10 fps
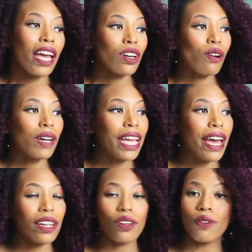and going
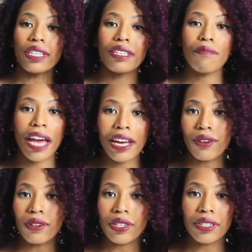ahead and going to
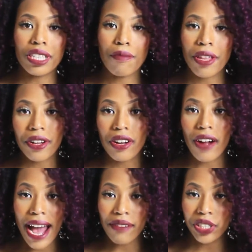Michael's or some other
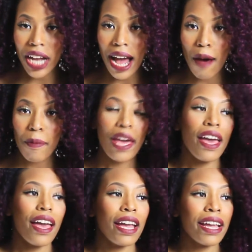craft shop
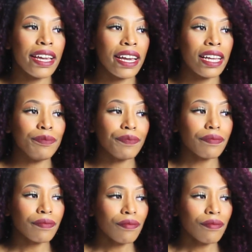and